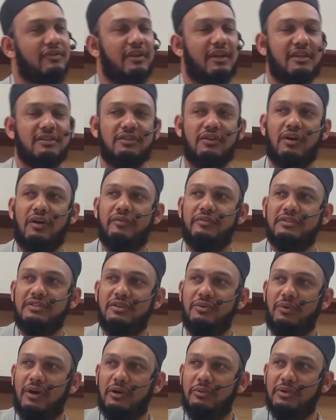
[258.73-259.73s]
the reason
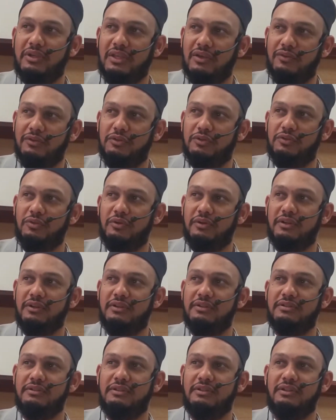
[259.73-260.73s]
obviously why we give you
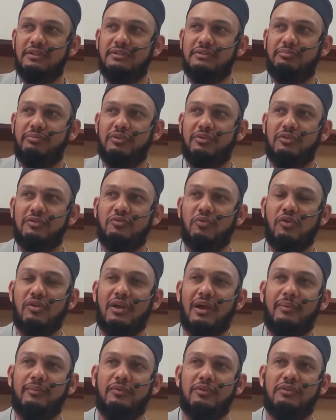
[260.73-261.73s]
tutorials is because when you
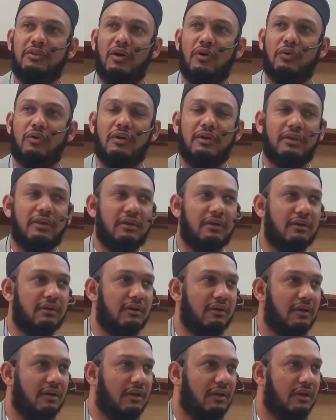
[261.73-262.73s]
come to Dawrah here,
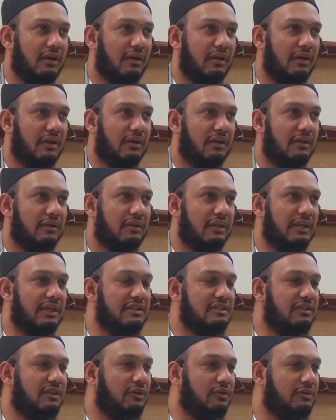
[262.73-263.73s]
there
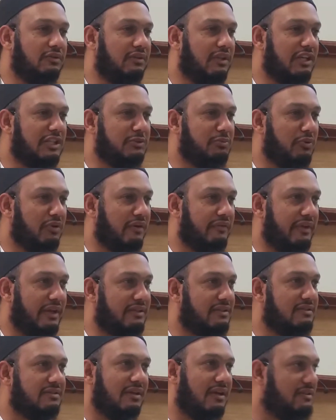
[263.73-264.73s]
is no textbook of
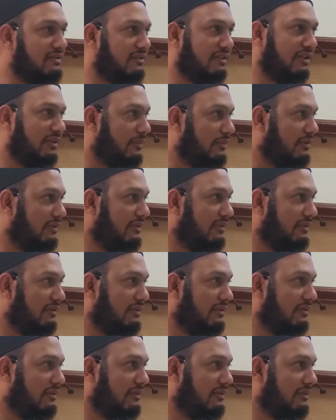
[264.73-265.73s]
exercises anymore.
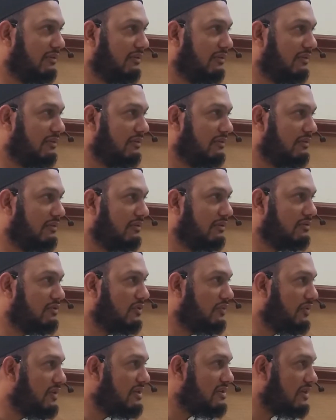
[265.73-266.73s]
Because
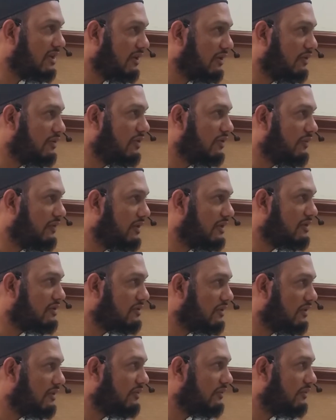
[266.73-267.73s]
you finish Nahu, you finish
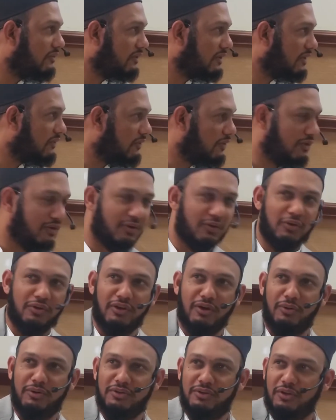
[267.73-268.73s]
Sarf, whatever you know,
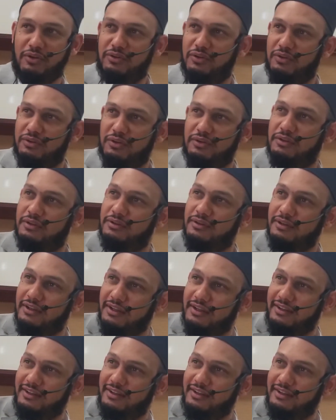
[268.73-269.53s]
what you don't know.